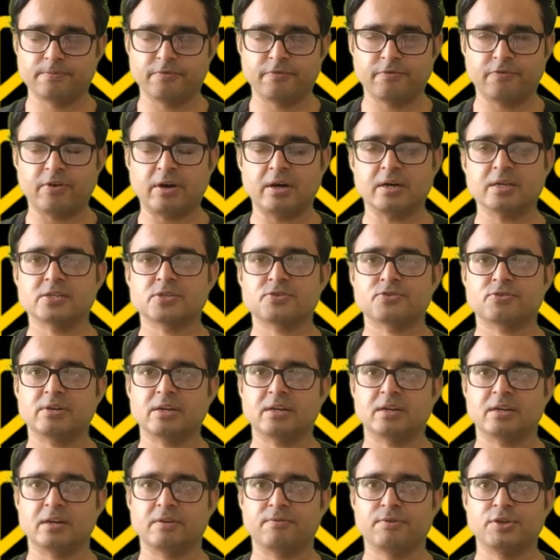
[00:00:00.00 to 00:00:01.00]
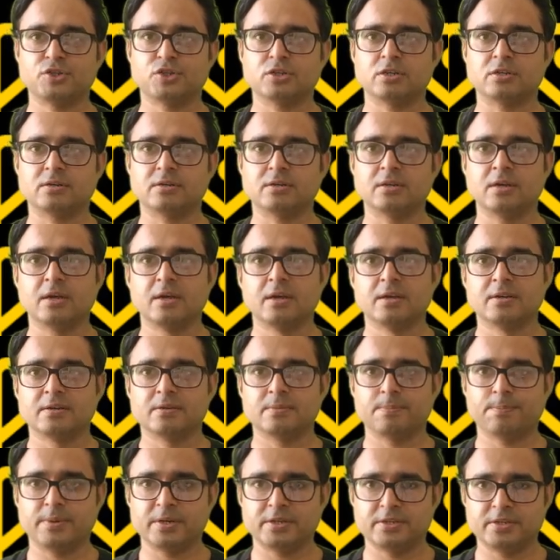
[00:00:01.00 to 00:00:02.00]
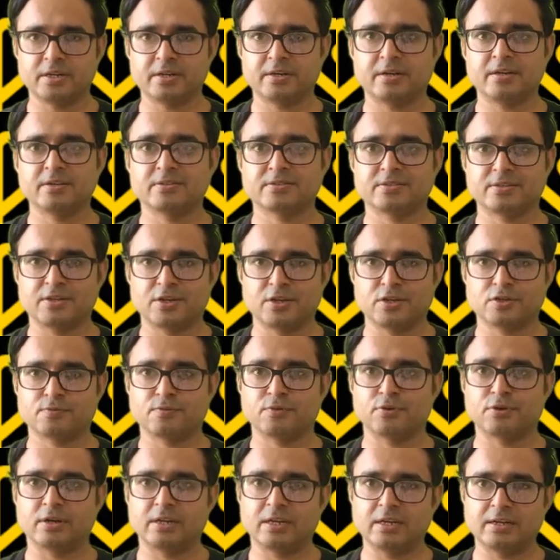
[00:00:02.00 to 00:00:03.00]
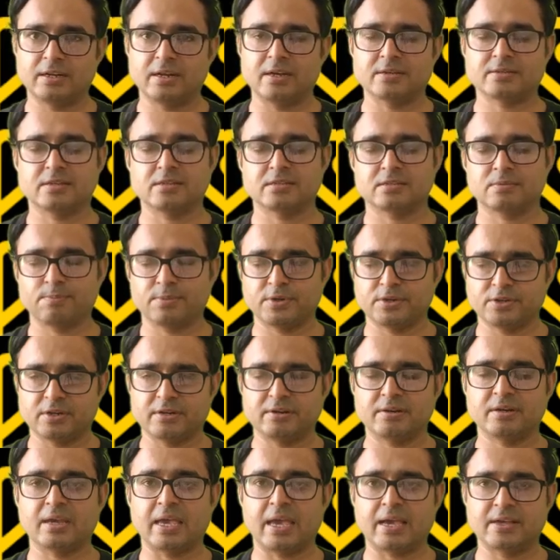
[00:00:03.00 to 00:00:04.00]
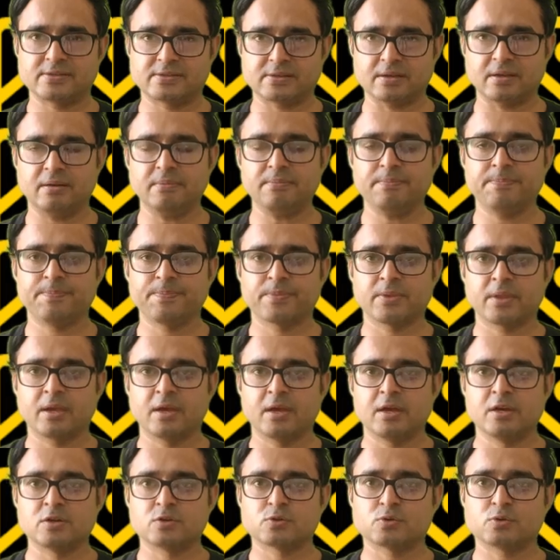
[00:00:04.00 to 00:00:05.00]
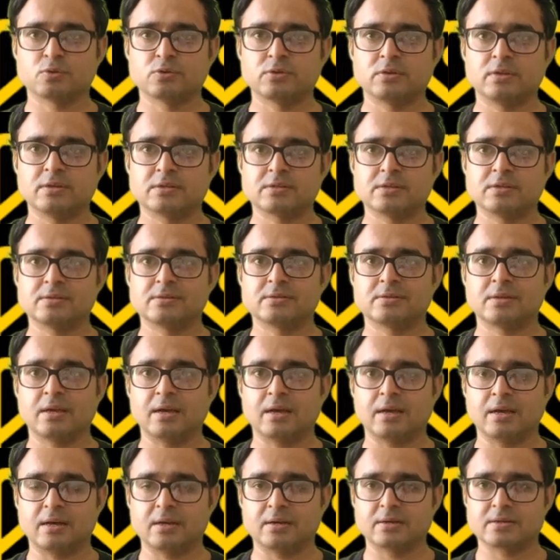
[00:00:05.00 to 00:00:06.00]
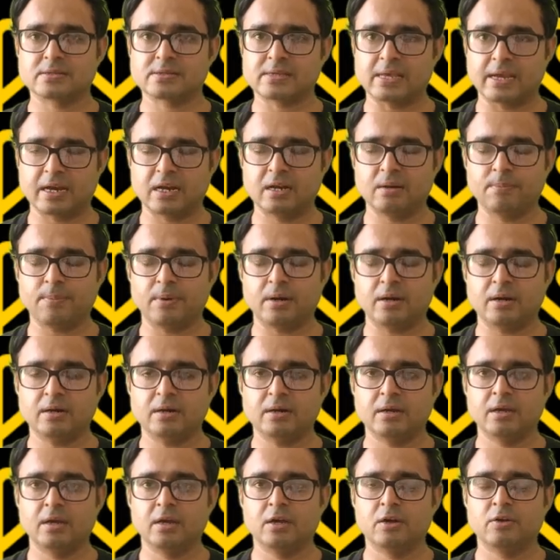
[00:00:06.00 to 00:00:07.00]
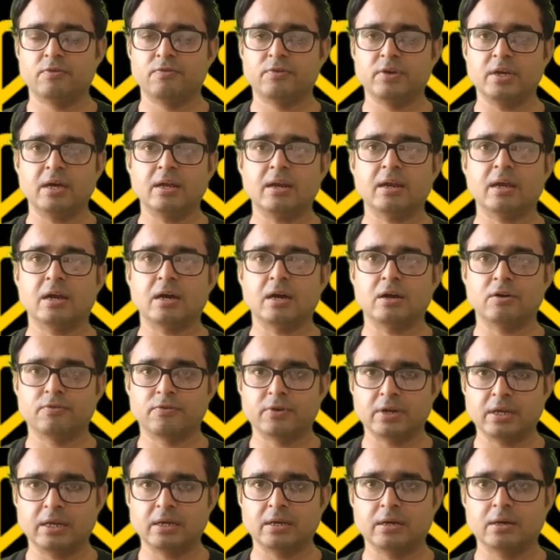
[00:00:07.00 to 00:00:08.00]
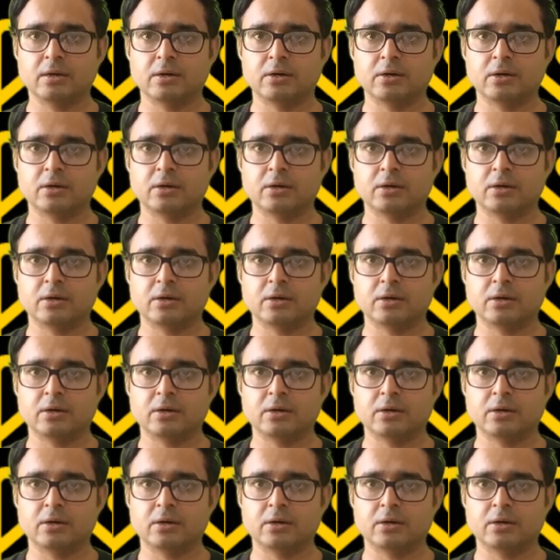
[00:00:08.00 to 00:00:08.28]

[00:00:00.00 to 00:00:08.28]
fast track revision pediatric series for NEET SS pediatric exam. So, this is second part. We are covering